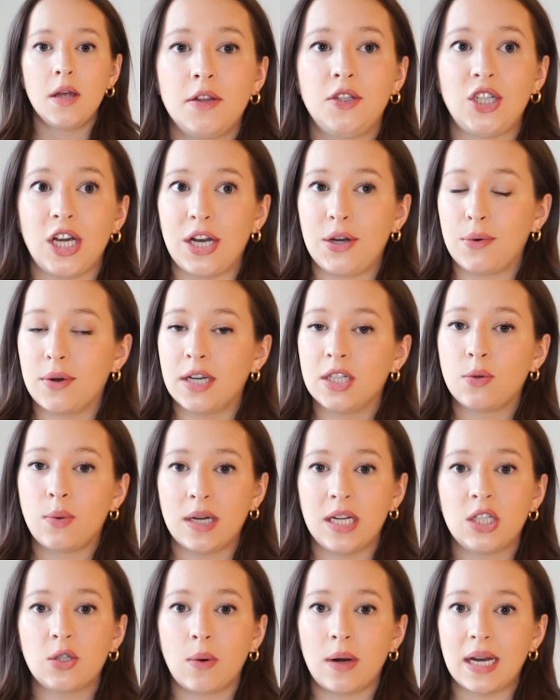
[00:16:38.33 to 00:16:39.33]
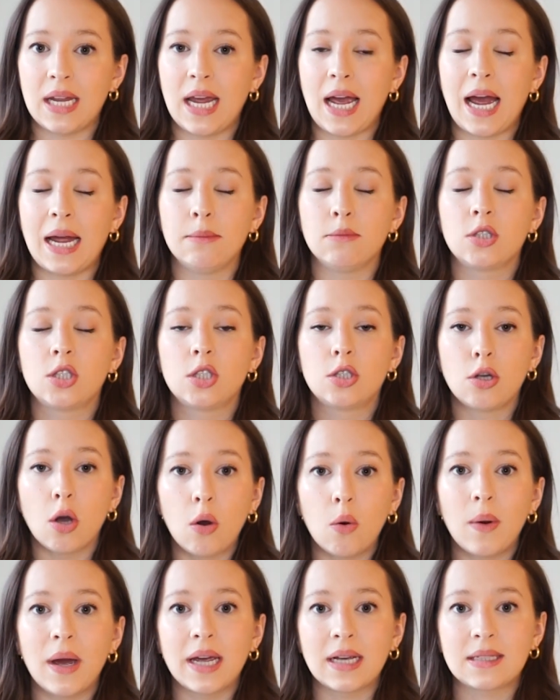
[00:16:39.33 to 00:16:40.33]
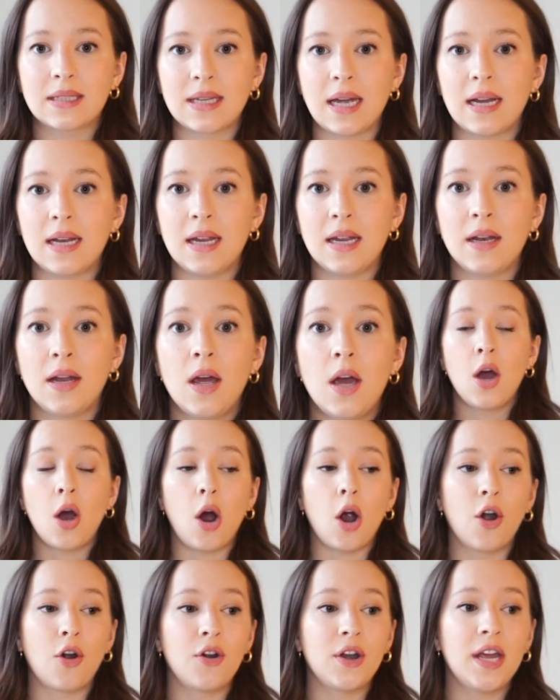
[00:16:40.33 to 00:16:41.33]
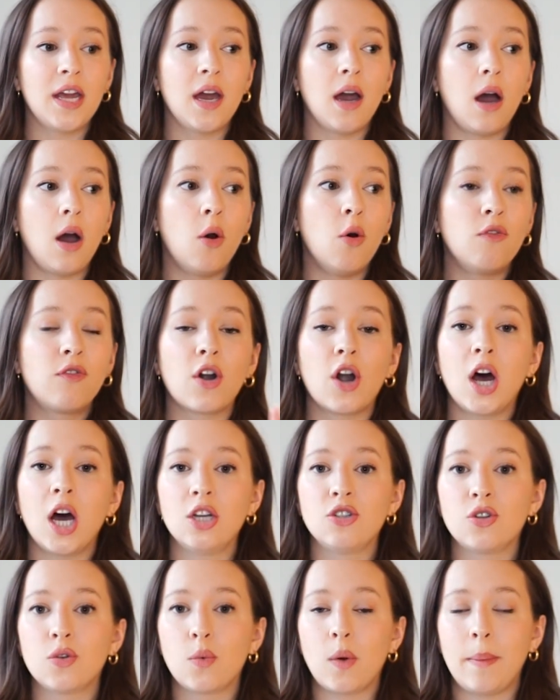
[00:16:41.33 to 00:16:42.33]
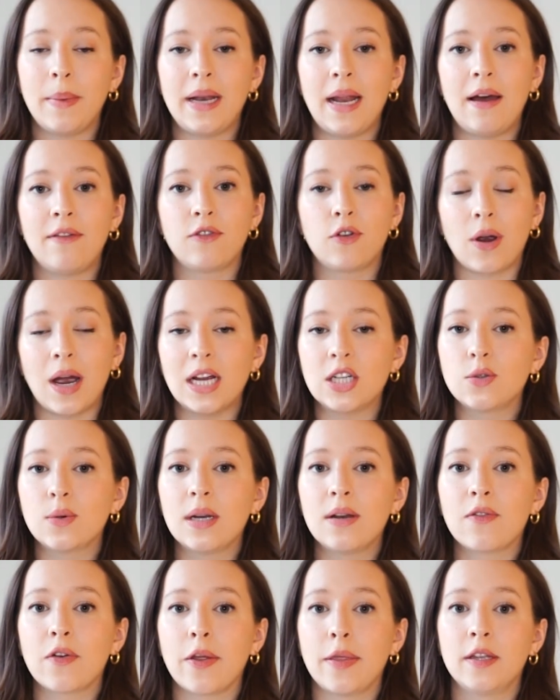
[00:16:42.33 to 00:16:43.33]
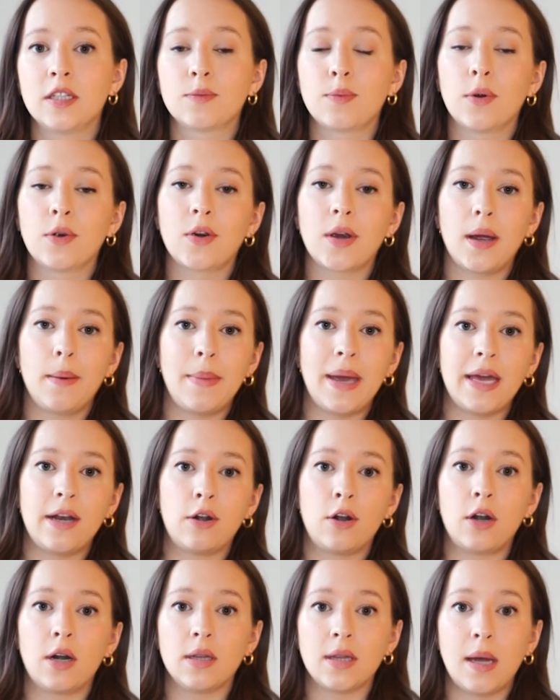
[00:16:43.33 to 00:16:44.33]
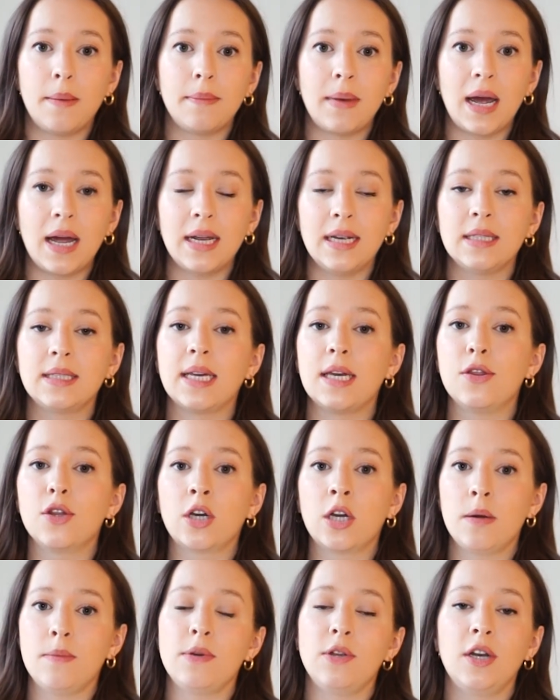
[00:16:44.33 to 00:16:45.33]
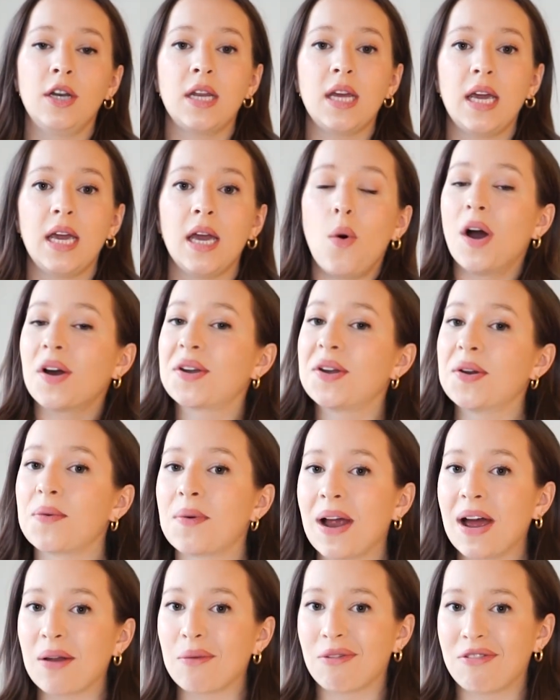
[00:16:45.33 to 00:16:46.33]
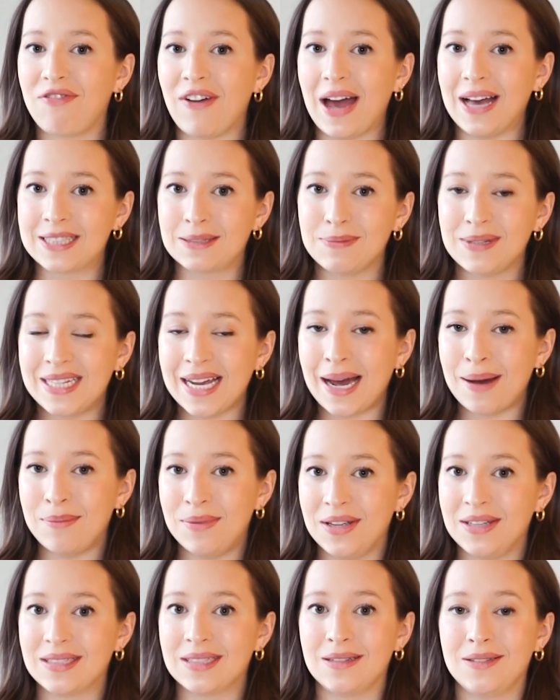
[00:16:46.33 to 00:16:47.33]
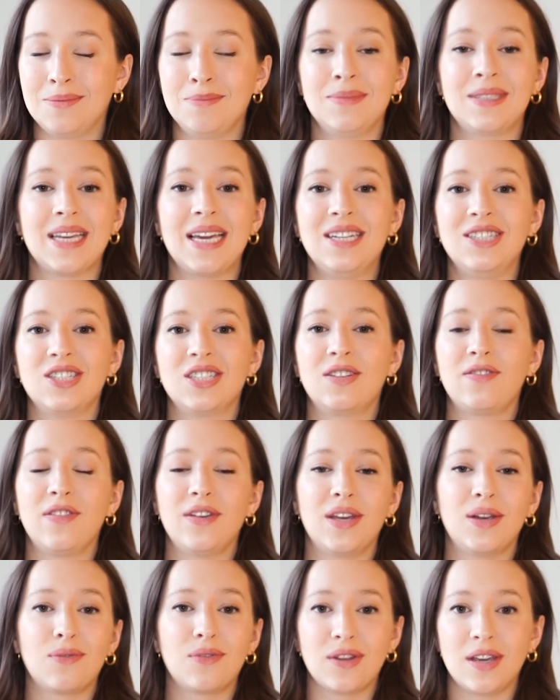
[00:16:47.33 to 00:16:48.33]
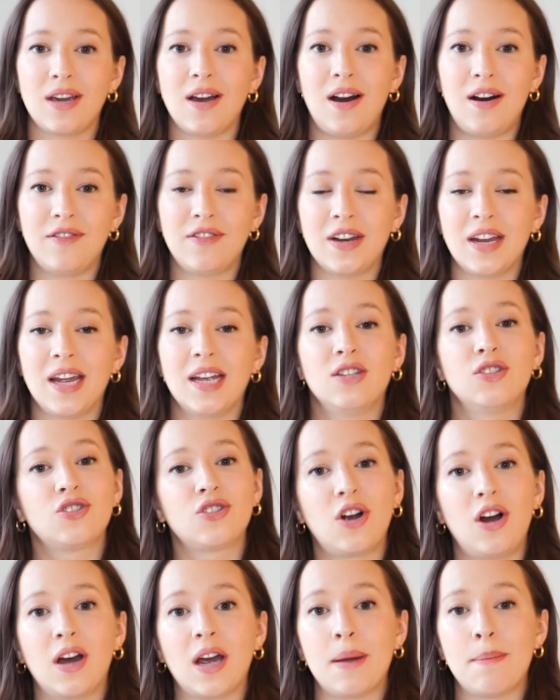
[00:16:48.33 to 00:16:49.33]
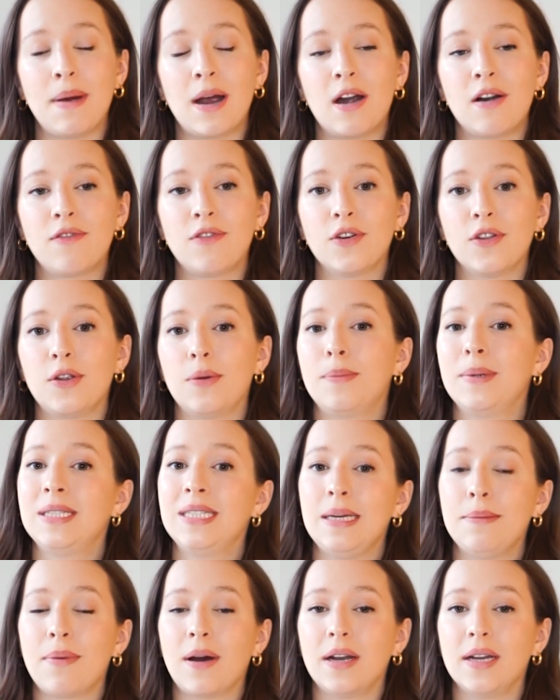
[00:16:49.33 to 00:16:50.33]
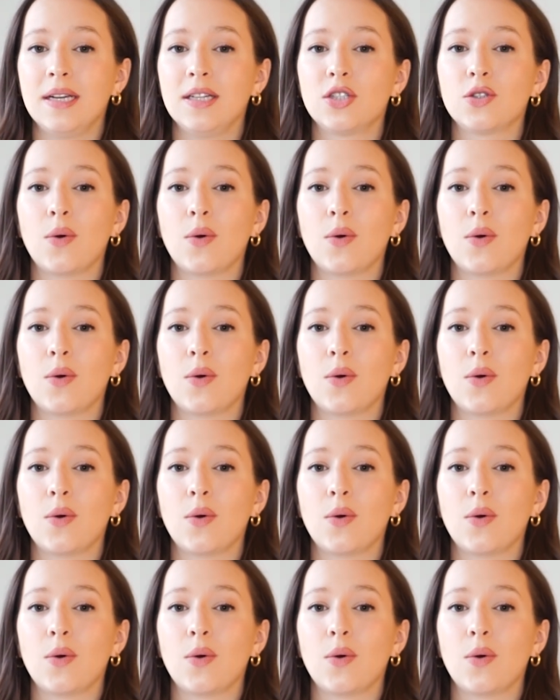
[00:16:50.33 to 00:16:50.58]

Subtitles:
January 2020. I'm so excited. Already over 100 women have graduated from this program and are alumni in the community, walking around with fast metabolisms and just feeling really confident and strong and powerful in their petite bodies.